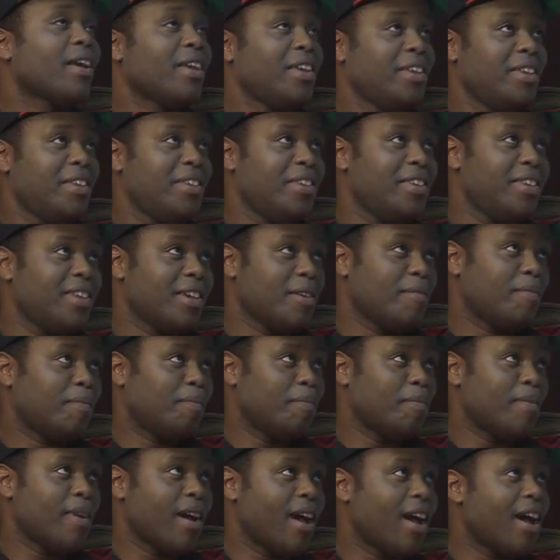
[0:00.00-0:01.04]

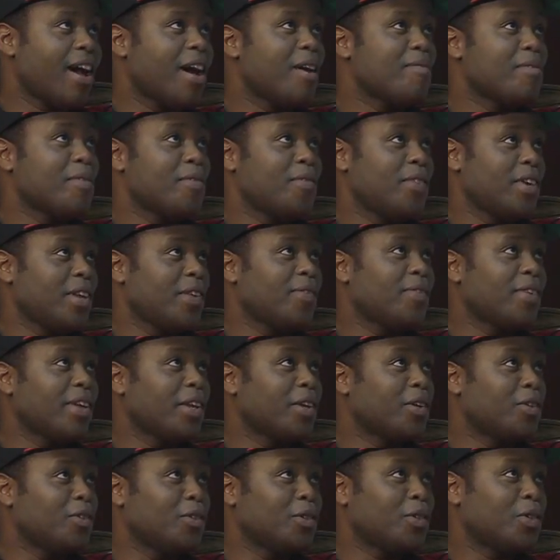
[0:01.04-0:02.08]
Yep, I'm a very,
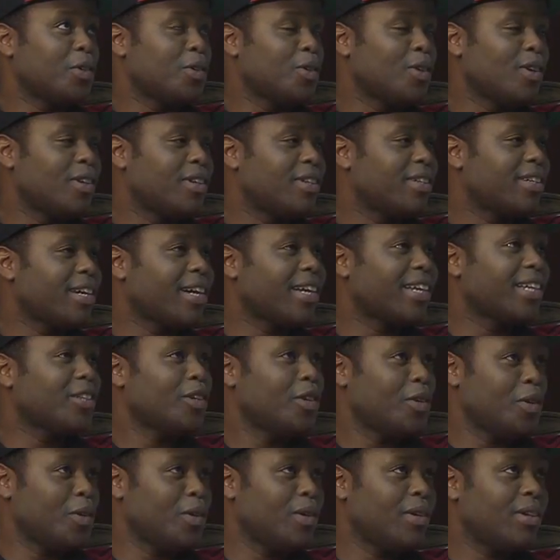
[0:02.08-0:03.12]
very good cook. I
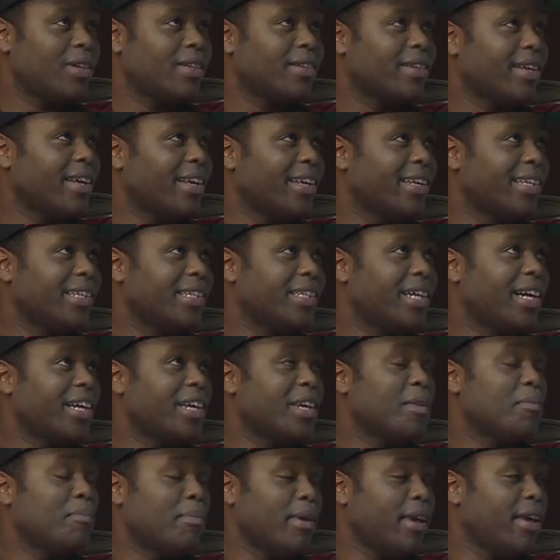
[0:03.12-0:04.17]
can cook, I
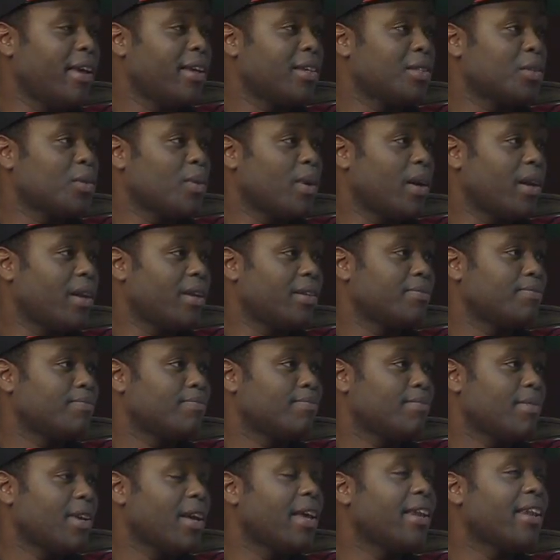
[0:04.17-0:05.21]
can bake as well,
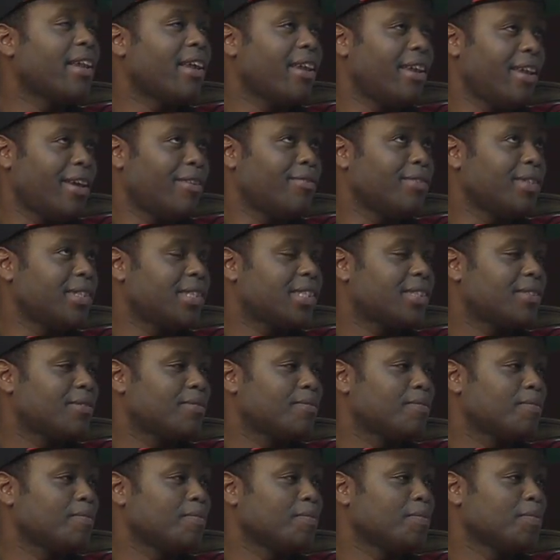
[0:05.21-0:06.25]
and I love it.
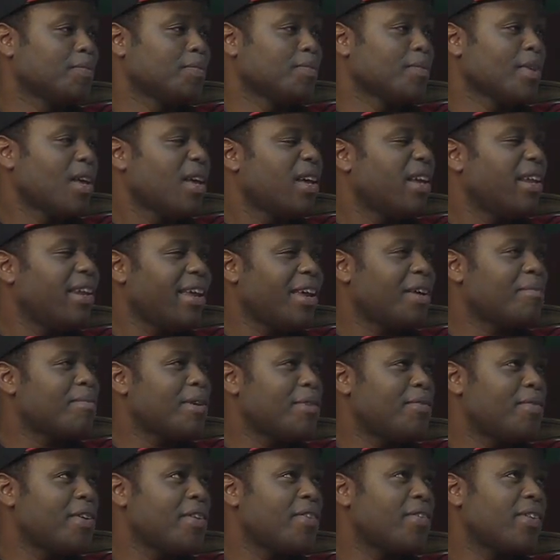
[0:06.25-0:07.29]
Like,
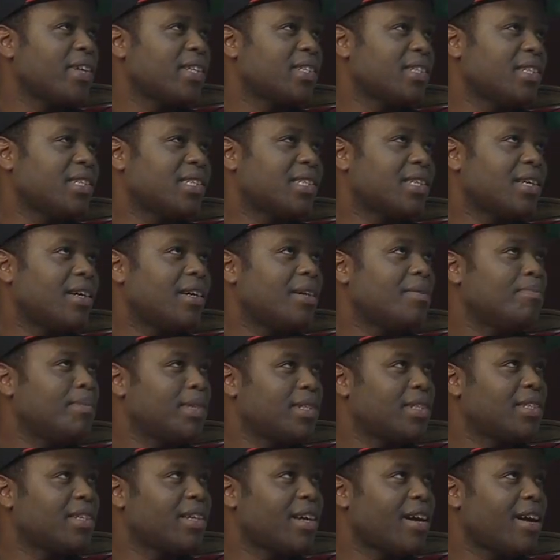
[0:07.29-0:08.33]
my favorite is
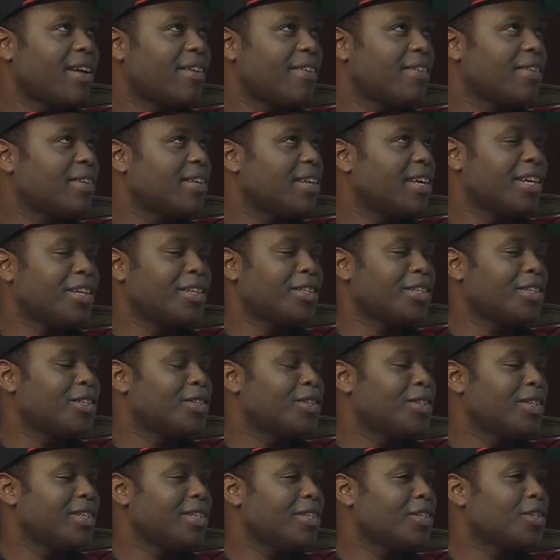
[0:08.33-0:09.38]
mutton curry. I can
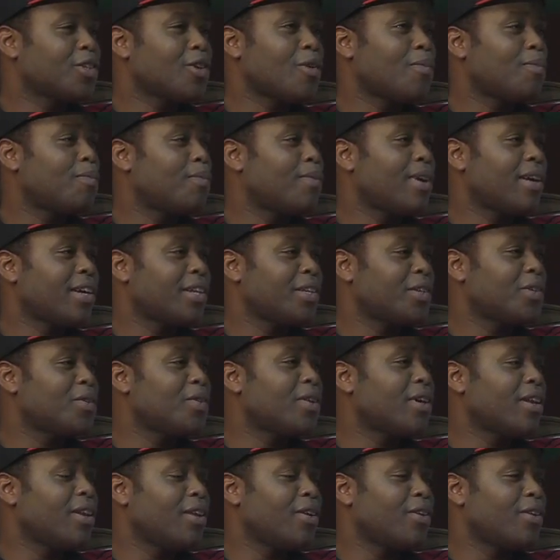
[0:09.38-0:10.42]

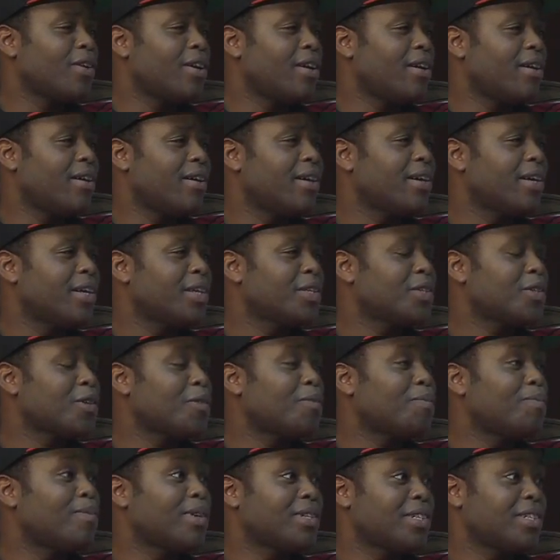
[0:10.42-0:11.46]
cook a lot
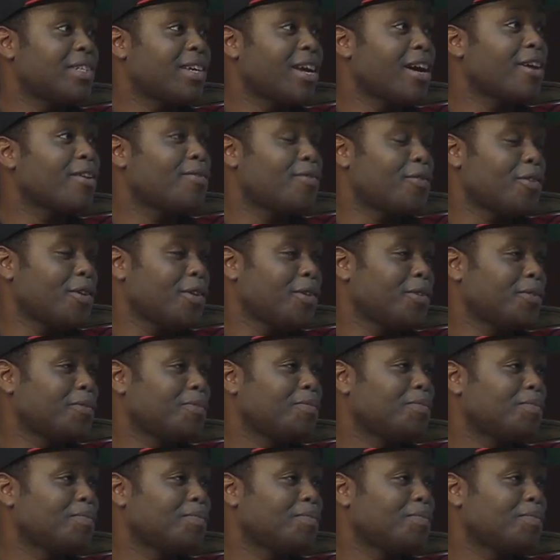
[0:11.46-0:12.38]
top mutton curry for you.